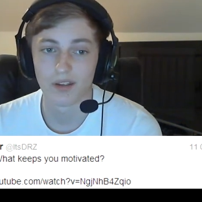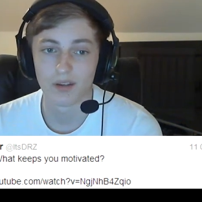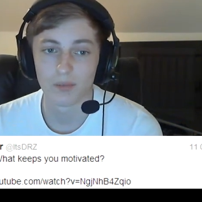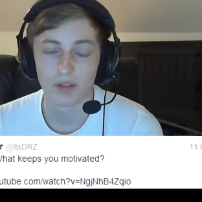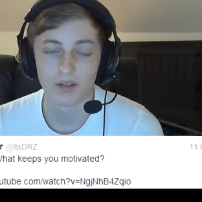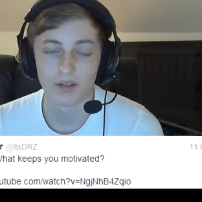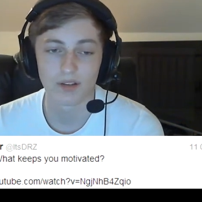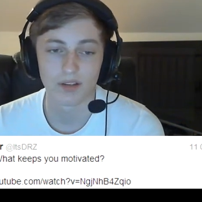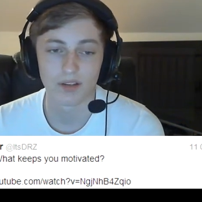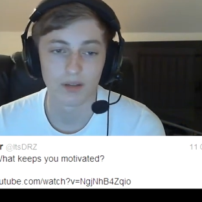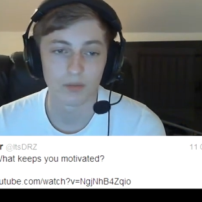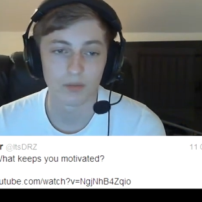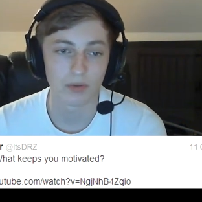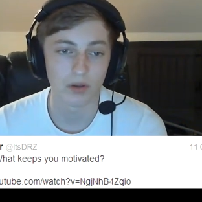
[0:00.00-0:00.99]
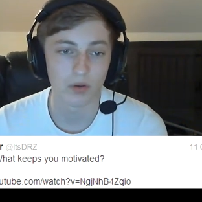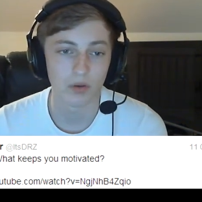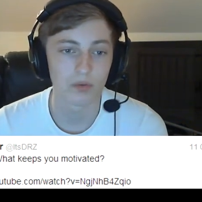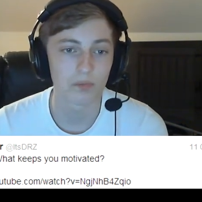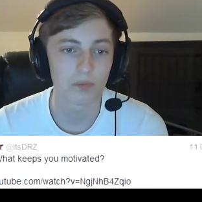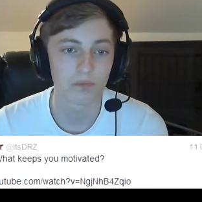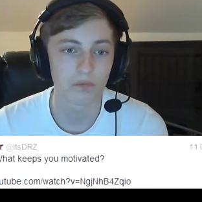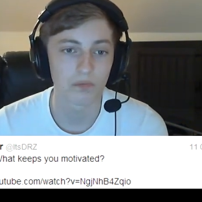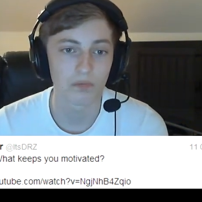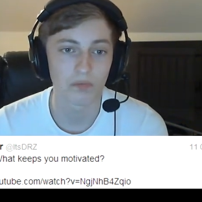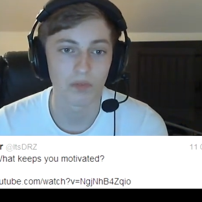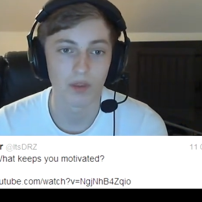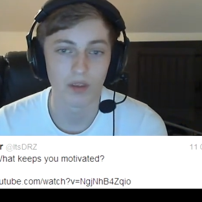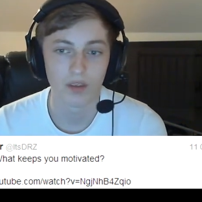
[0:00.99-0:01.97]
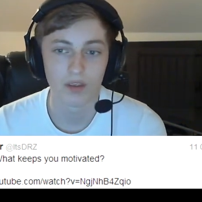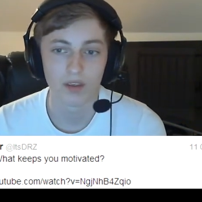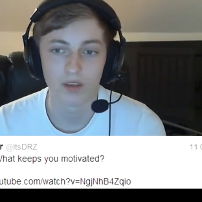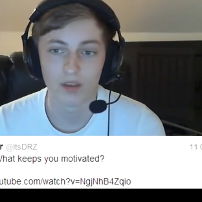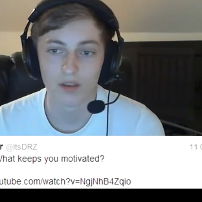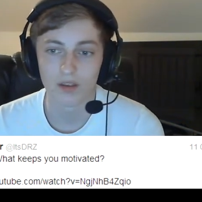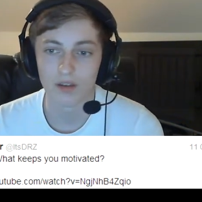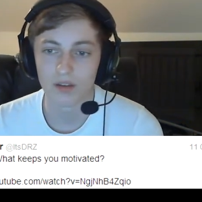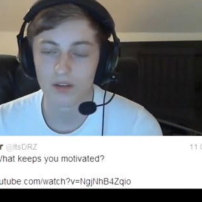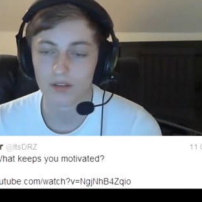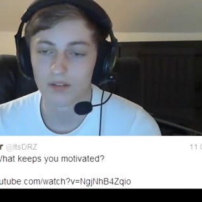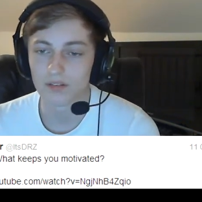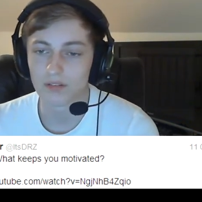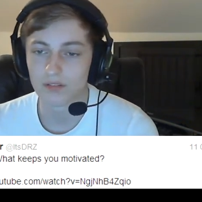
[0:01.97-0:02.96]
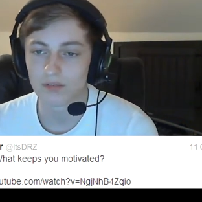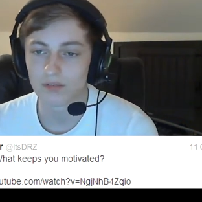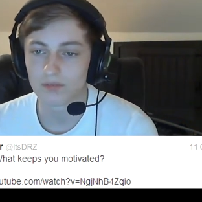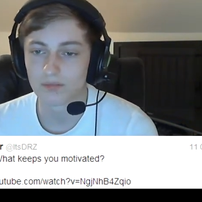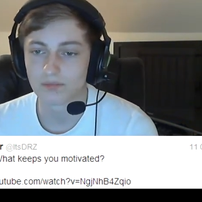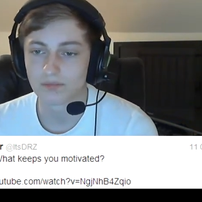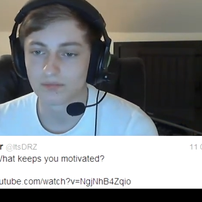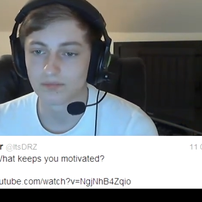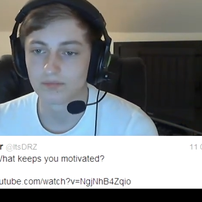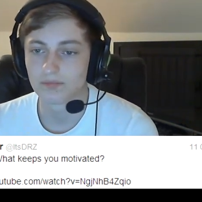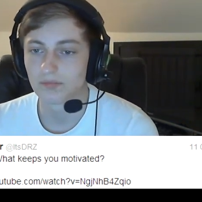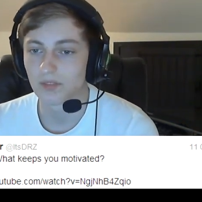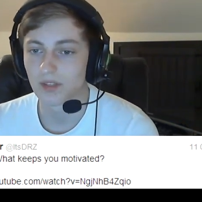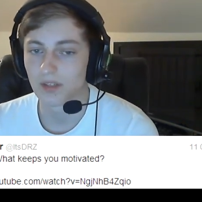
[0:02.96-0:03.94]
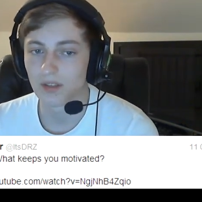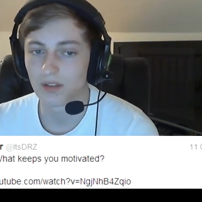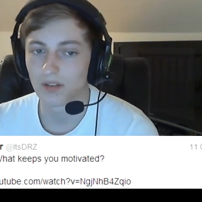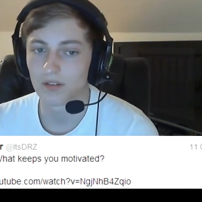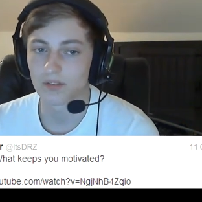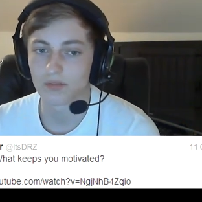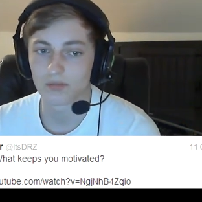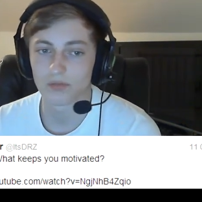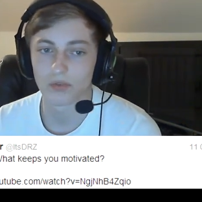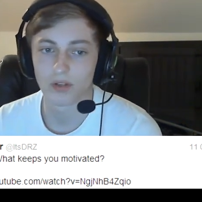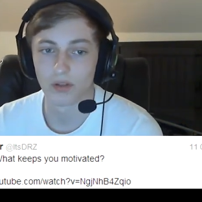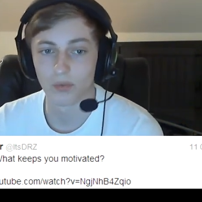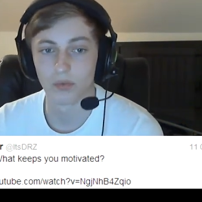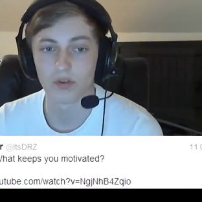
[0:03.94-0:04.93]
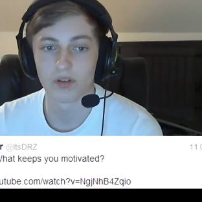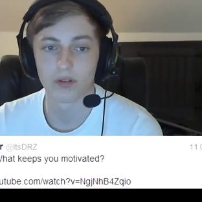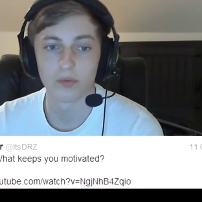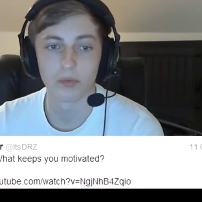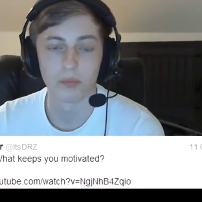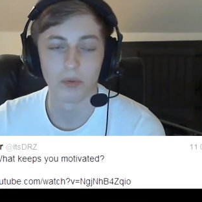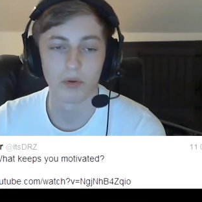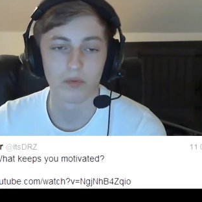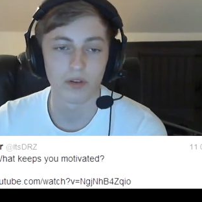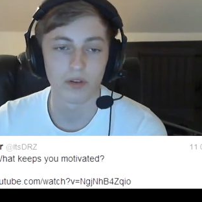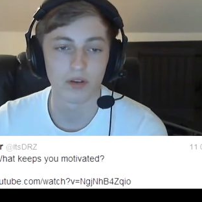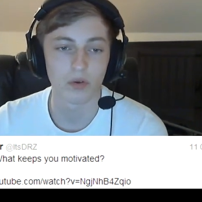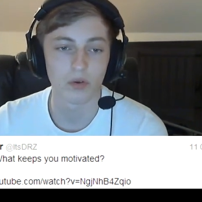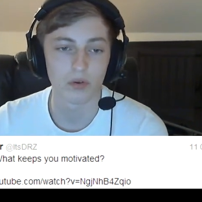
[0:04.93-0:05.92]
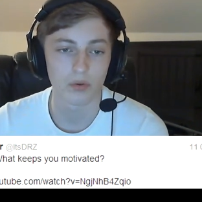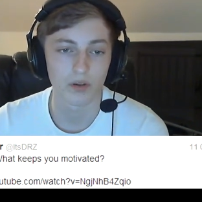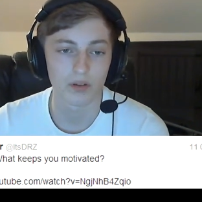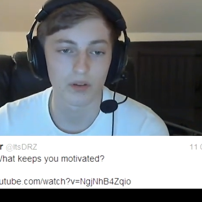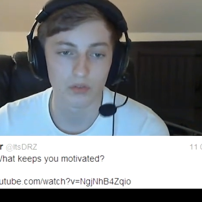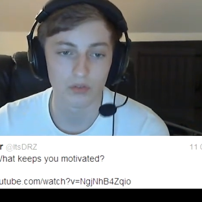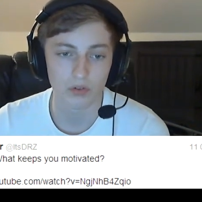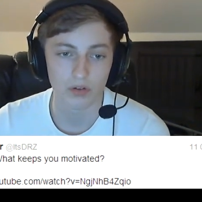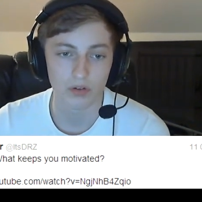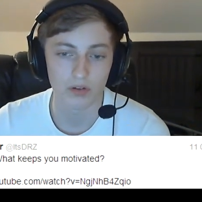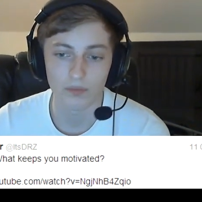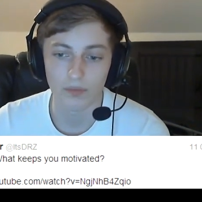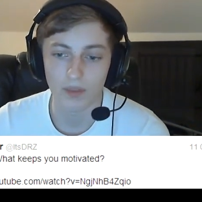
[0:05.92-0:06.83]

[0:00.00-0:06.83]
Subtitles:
basically keeps me going. And yeah, that's really what keeps me motivated. Also, I enjoy it.